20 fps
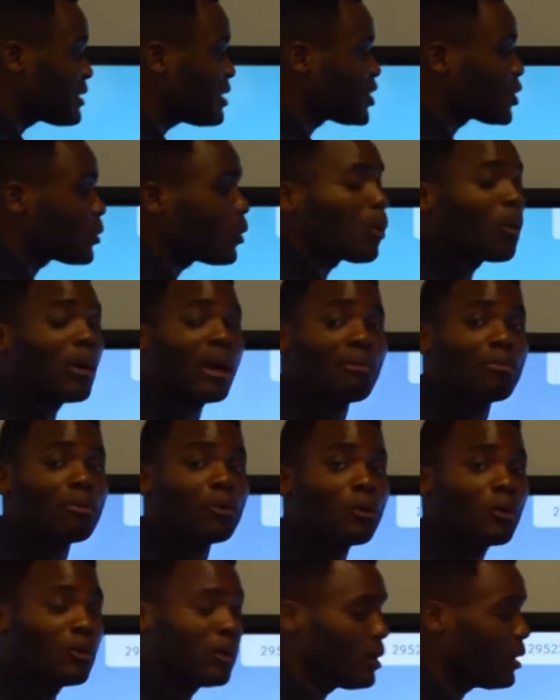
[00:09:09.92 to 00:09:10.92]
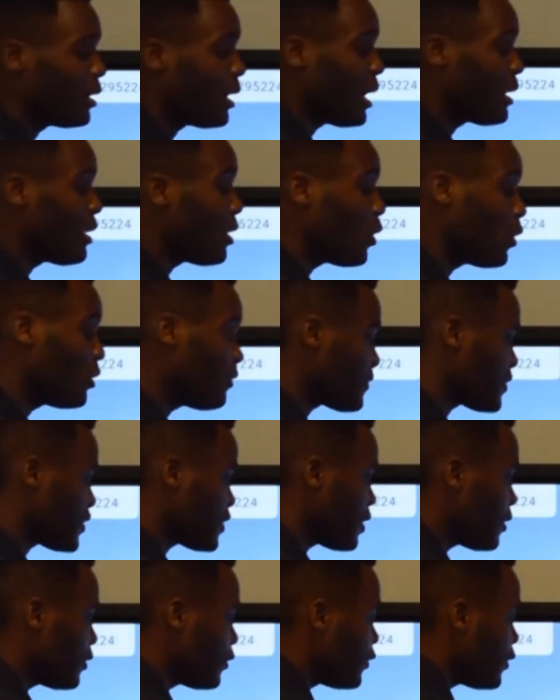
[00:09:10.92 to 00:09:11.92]
into a whiteboard, and all of a
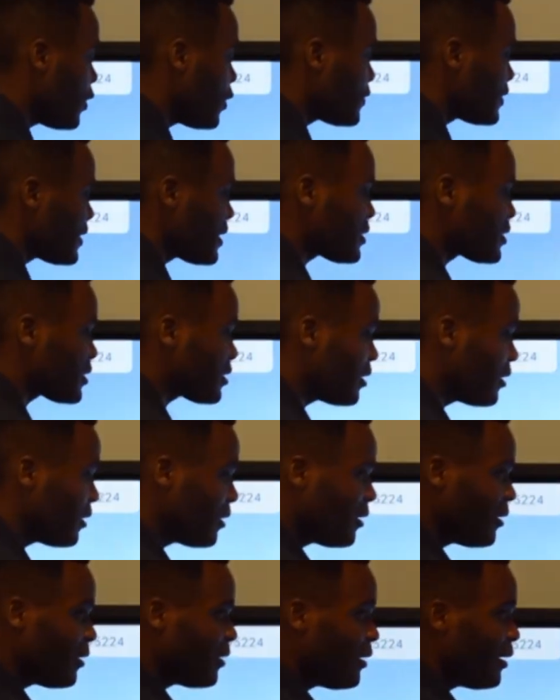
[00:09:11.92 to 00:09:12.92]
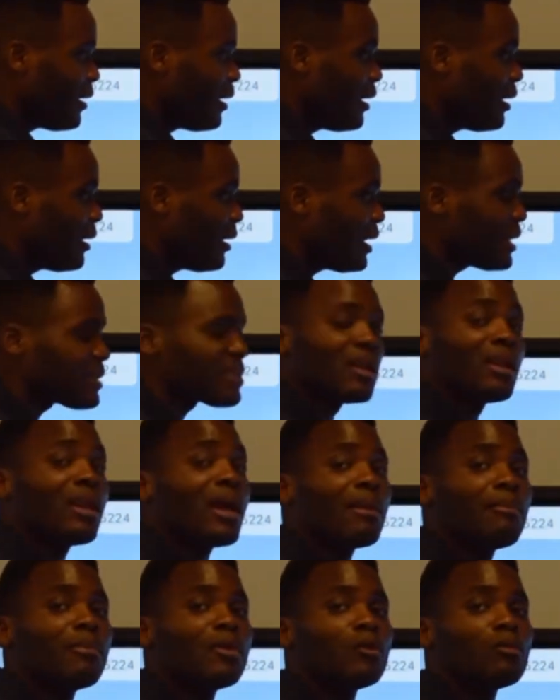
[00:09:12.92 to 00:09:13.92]
sudden you notice it's a
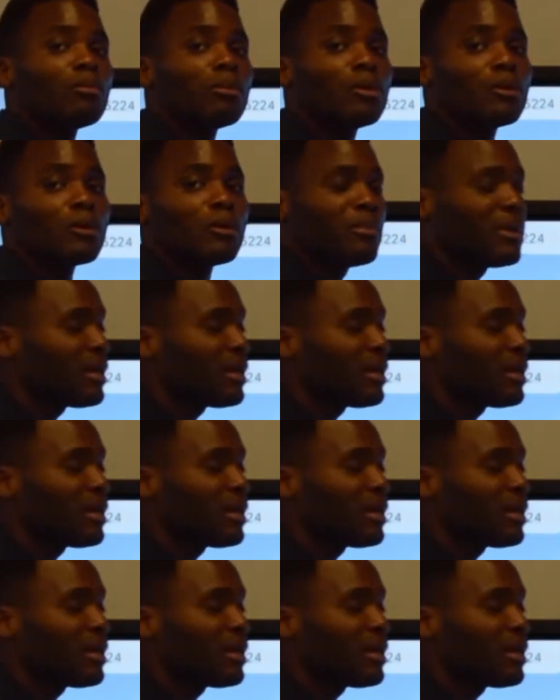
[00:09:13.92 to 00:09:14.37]
light blue board,